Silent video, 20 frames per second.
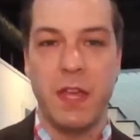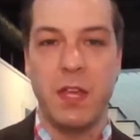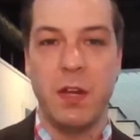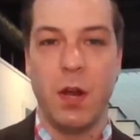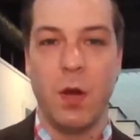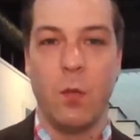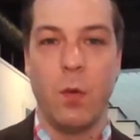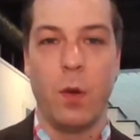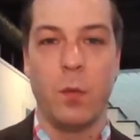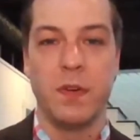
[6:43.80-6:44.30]
I
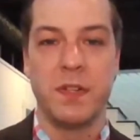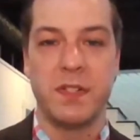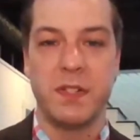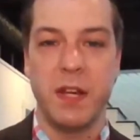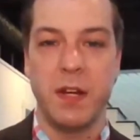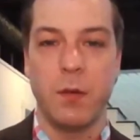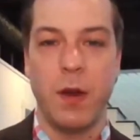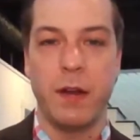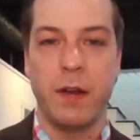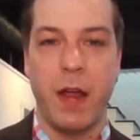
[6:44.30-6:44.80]
think you know what we're
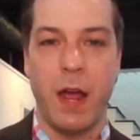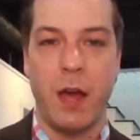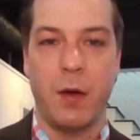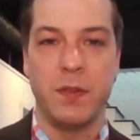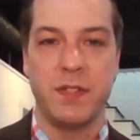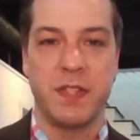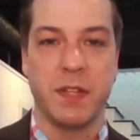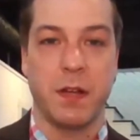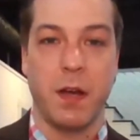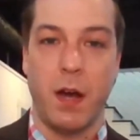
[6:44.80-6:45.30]
seeing right
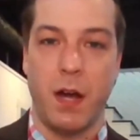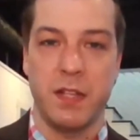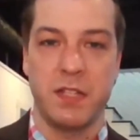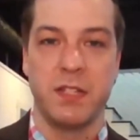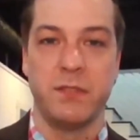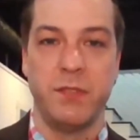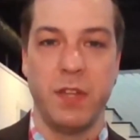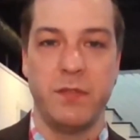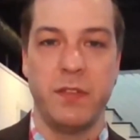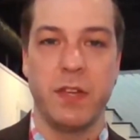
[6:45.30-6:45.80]
now is the
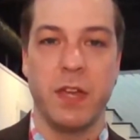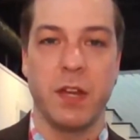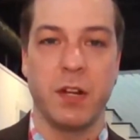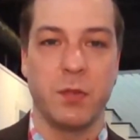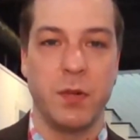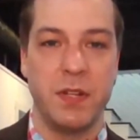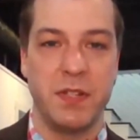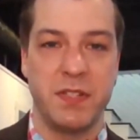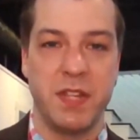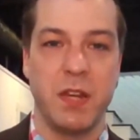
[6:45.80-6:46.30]
cost of living
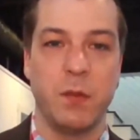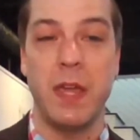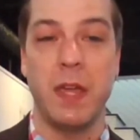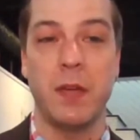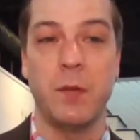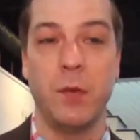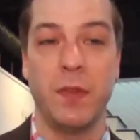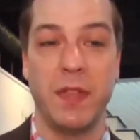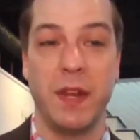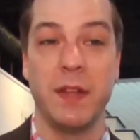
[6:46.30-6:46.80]
increase
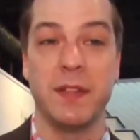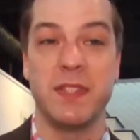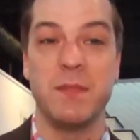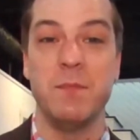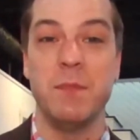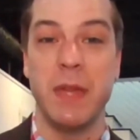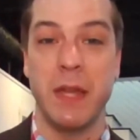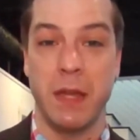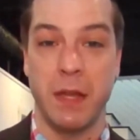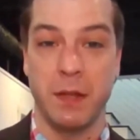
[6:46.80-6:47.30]
being within
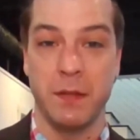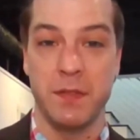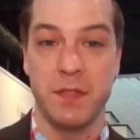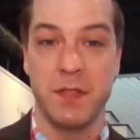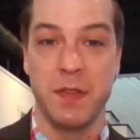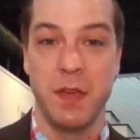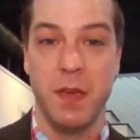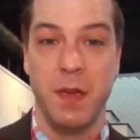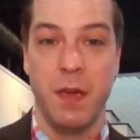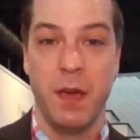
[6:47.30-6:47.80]
its
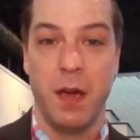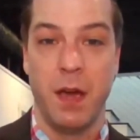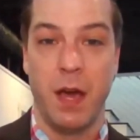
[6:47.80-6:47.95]
means,